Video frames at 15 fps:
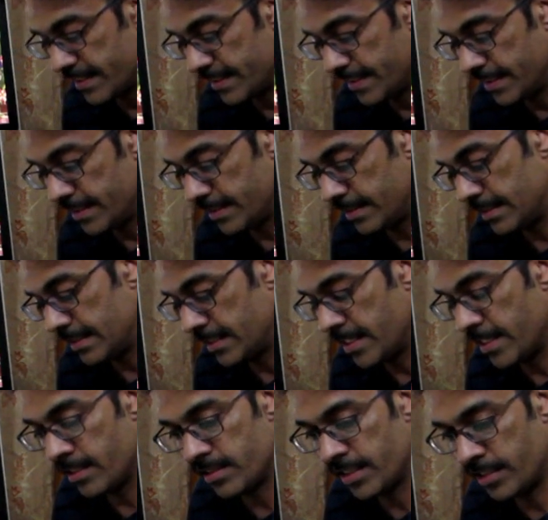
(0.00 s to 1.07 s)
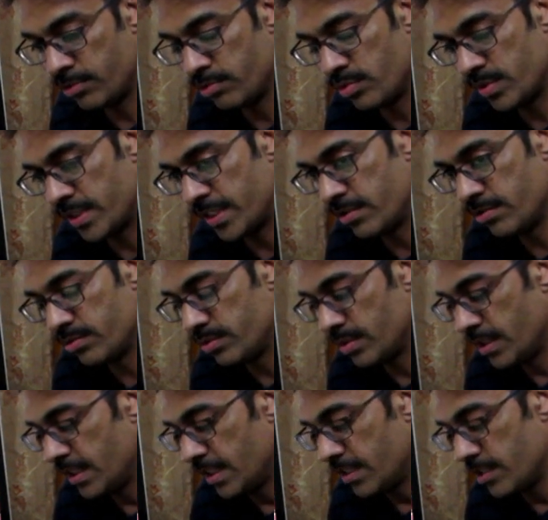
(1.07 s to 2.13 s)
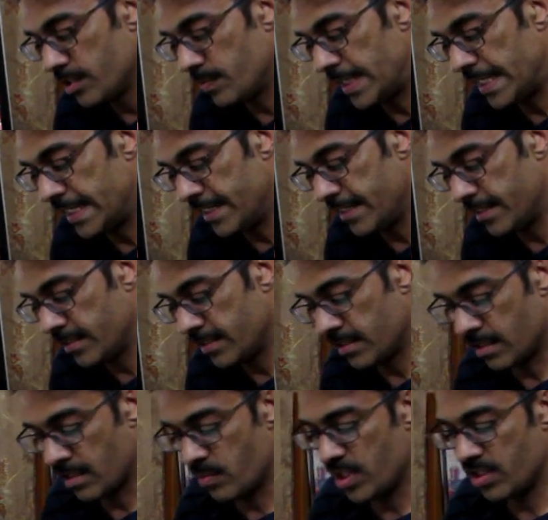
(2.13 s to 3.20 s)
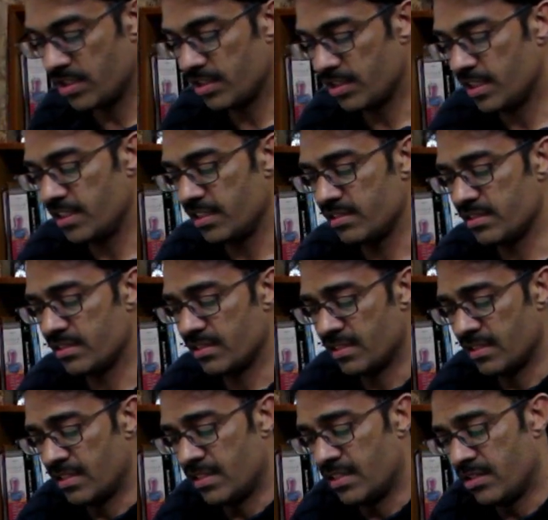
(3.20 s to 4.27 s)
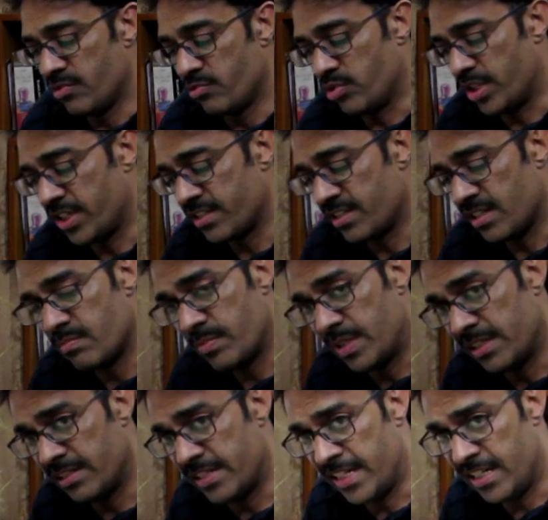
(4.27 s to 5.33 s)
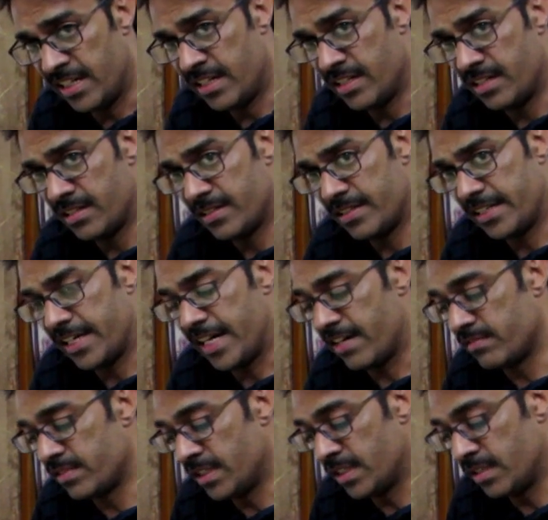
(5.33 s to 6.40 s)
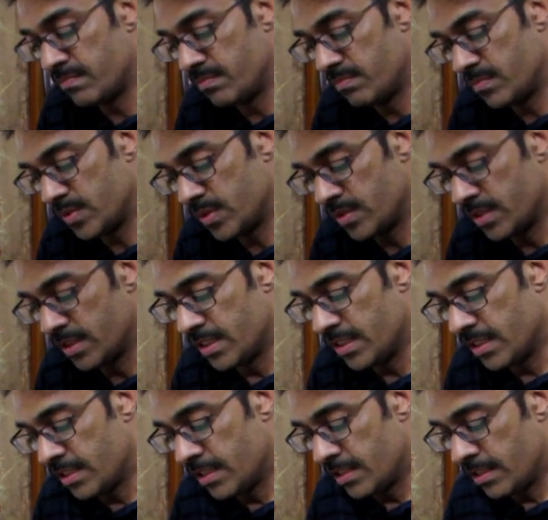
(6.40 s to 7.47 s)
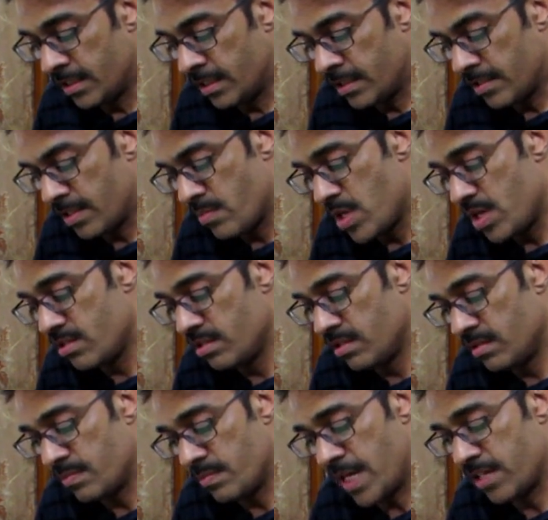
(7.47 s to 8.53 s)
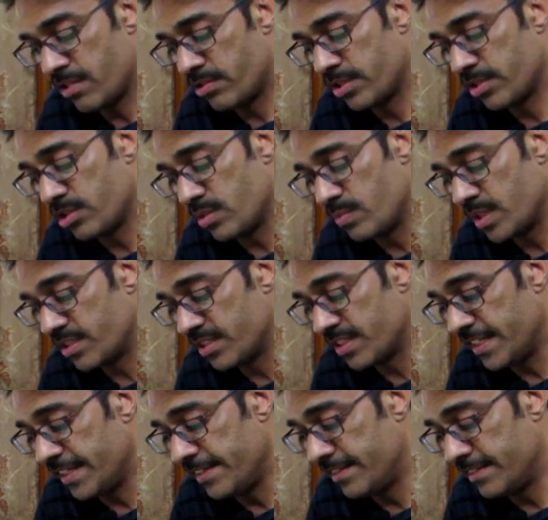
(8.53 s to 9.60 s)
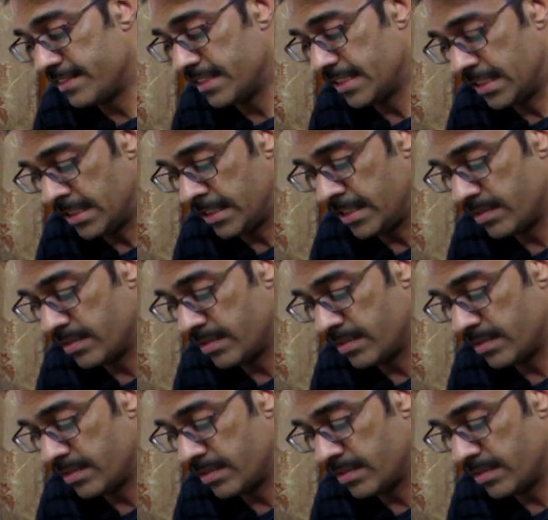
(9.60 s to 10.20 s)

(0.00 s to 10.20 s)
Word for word: thing. They, they, do, they do display amazing things. For example, they have the uh, amazing microeconomic skills uh,